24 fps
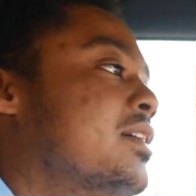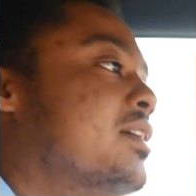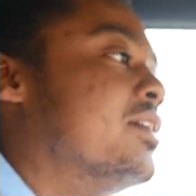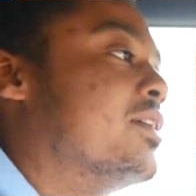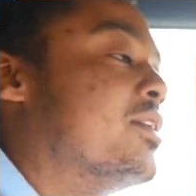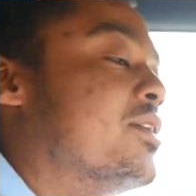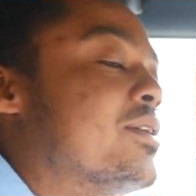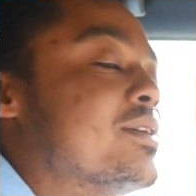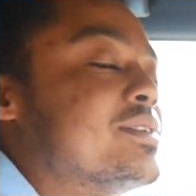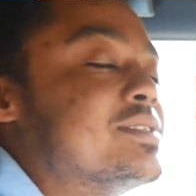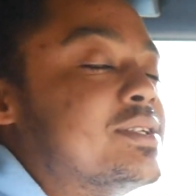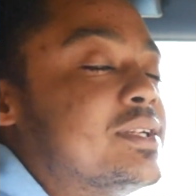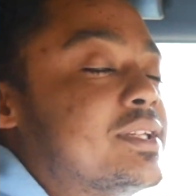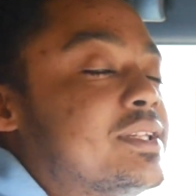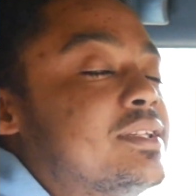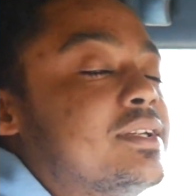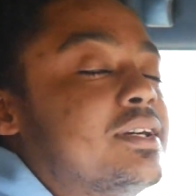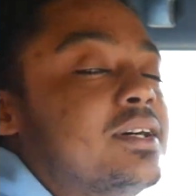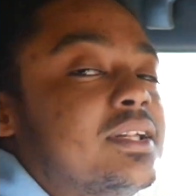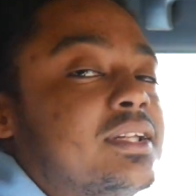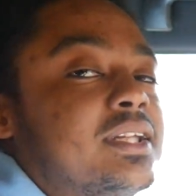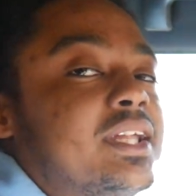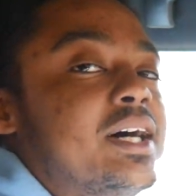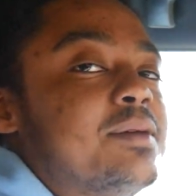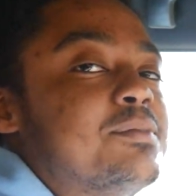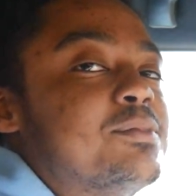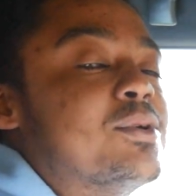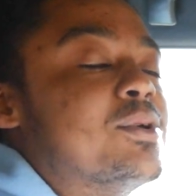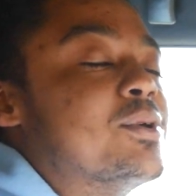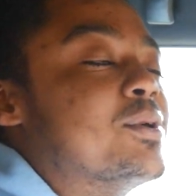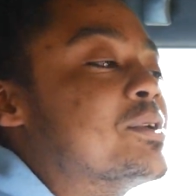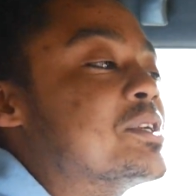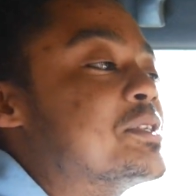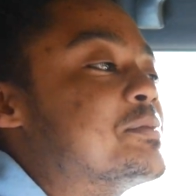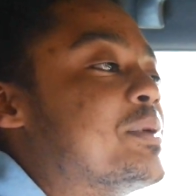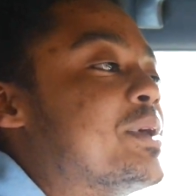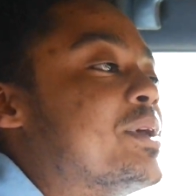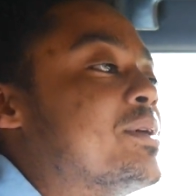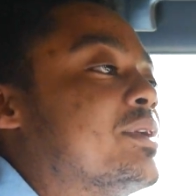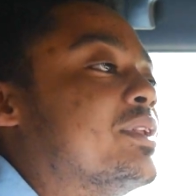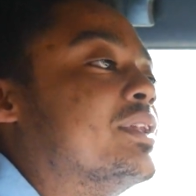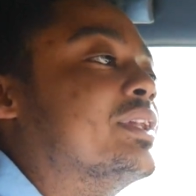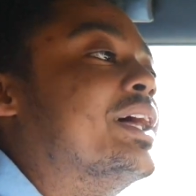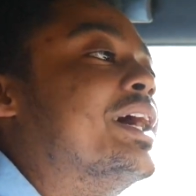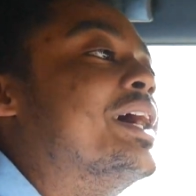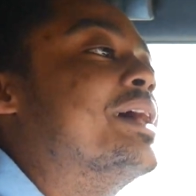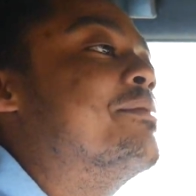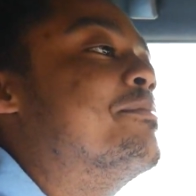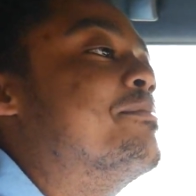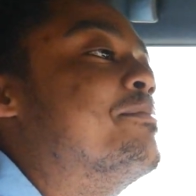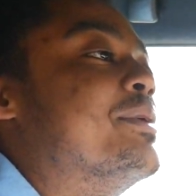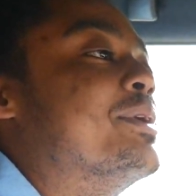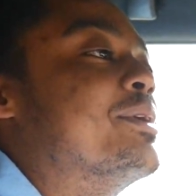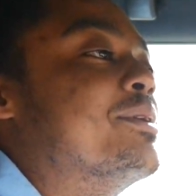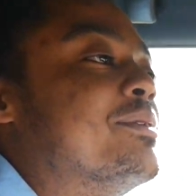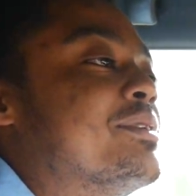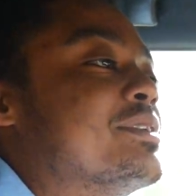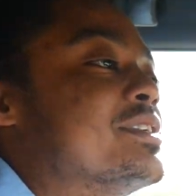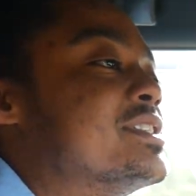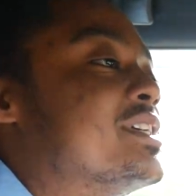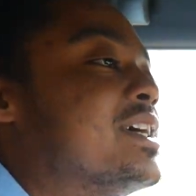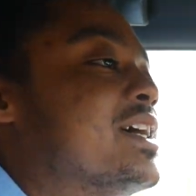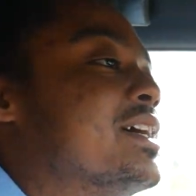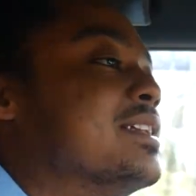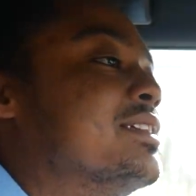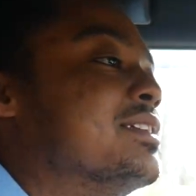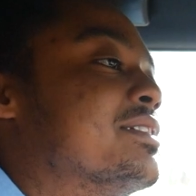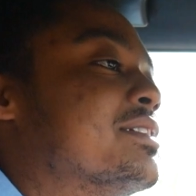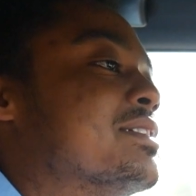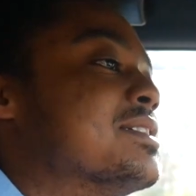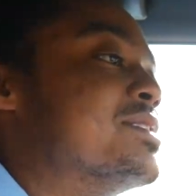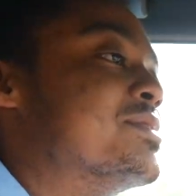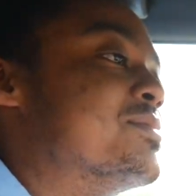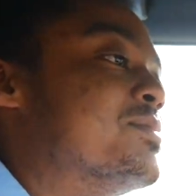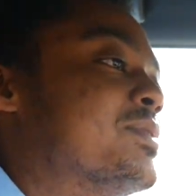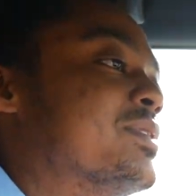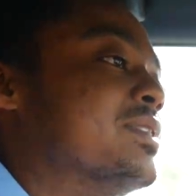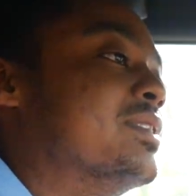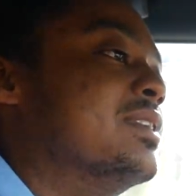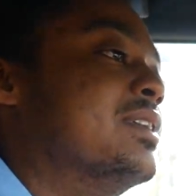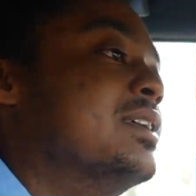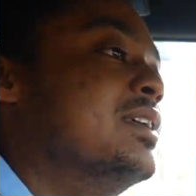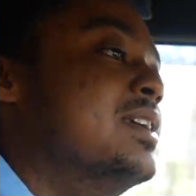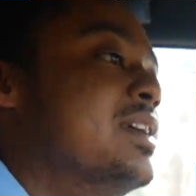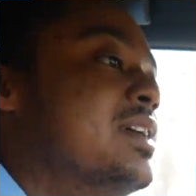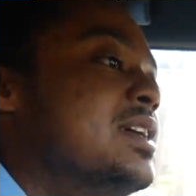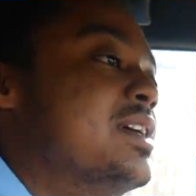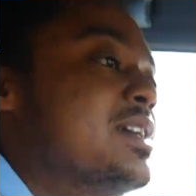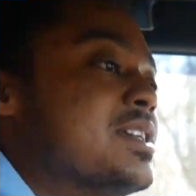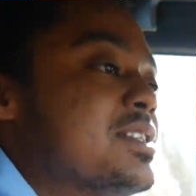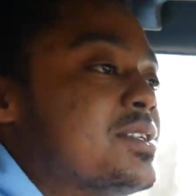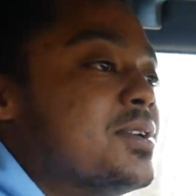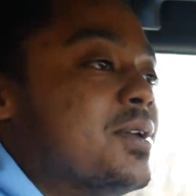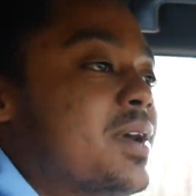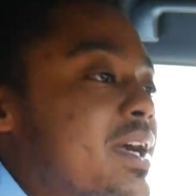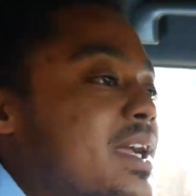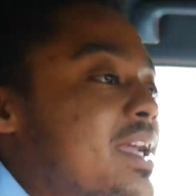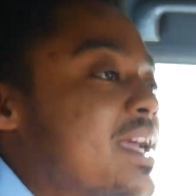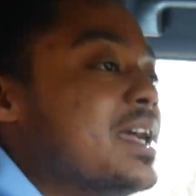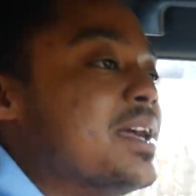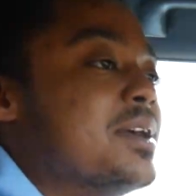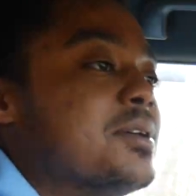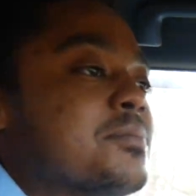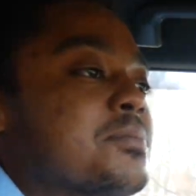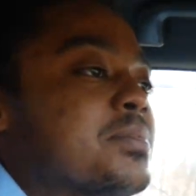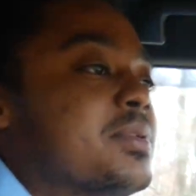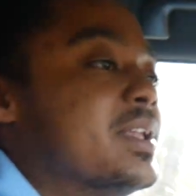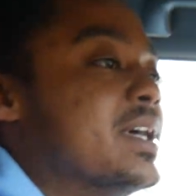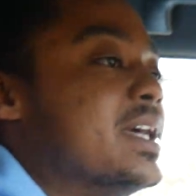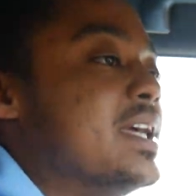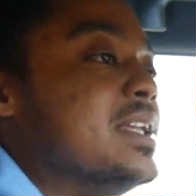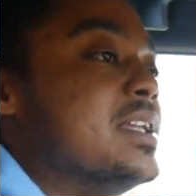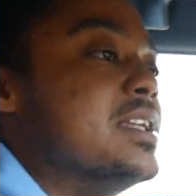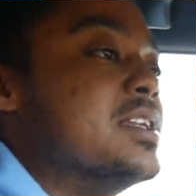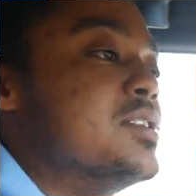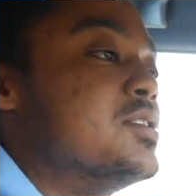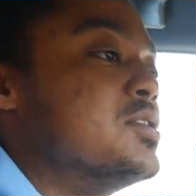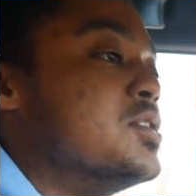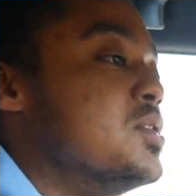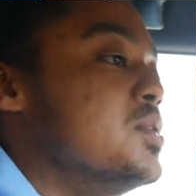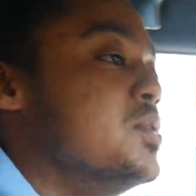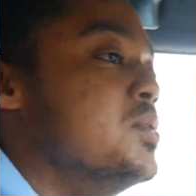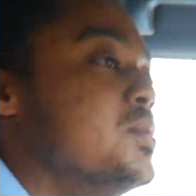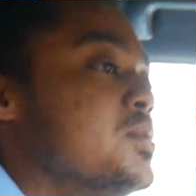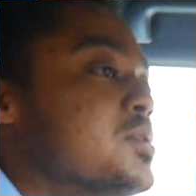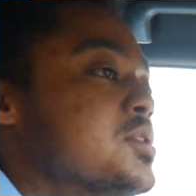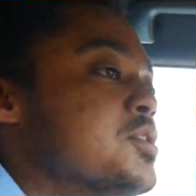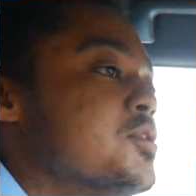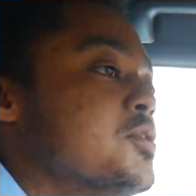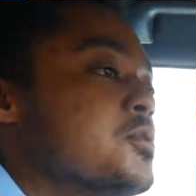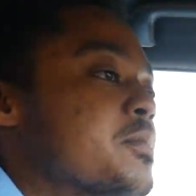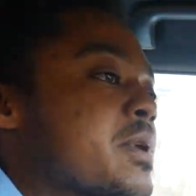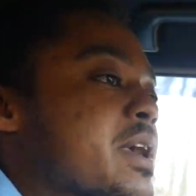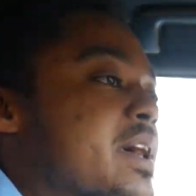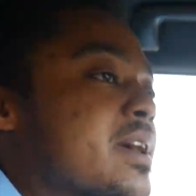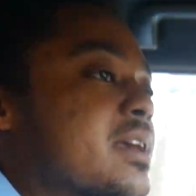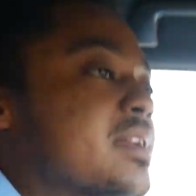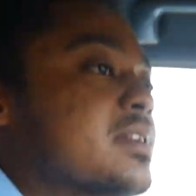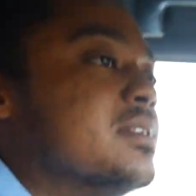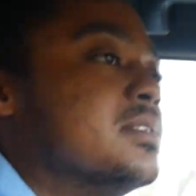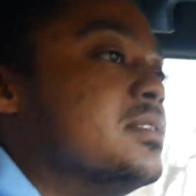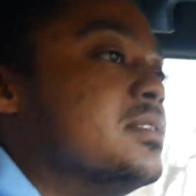Cars have a lot more horsepower and a lot better design than this one. So I can't complain too bad.